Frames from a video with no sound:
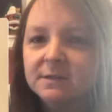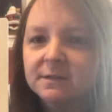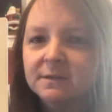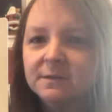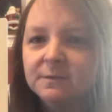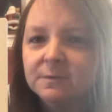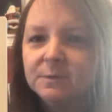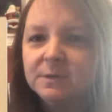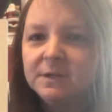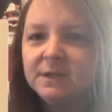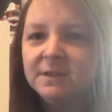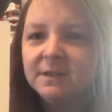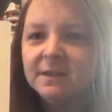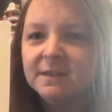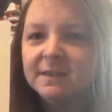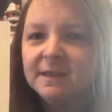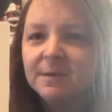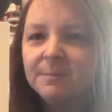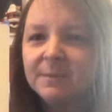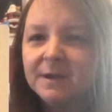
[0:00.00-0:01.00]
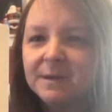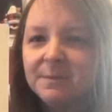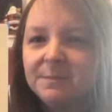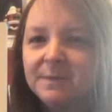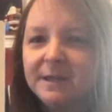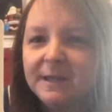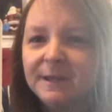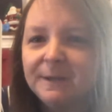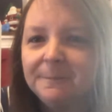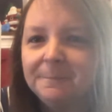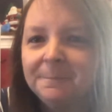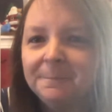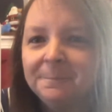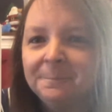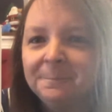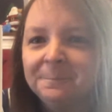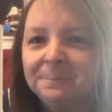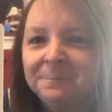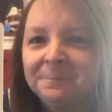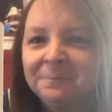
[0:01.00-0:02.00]
What do you think that might be?
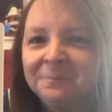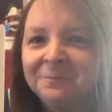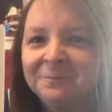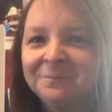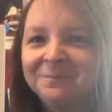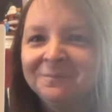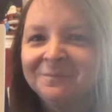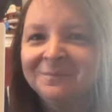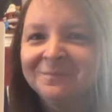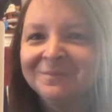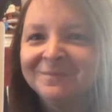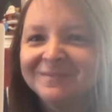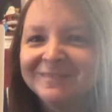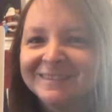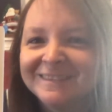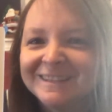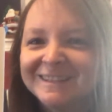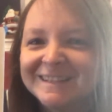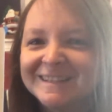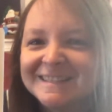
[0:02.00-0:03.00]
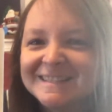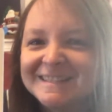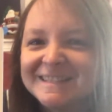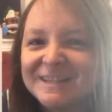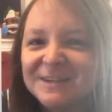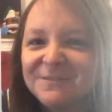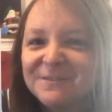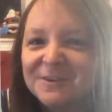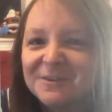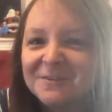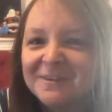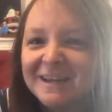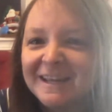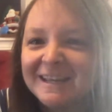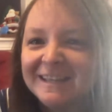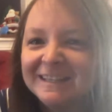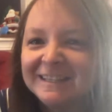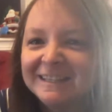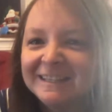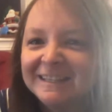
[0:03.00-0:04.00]
Let's see if you're right.
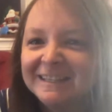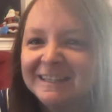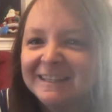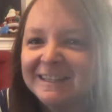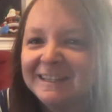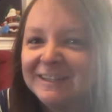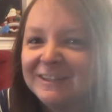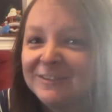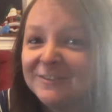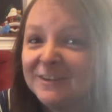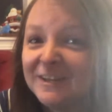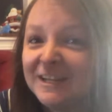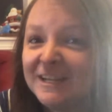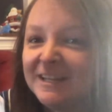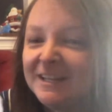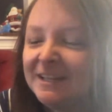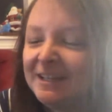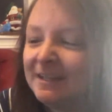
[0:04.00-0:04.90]
Ready?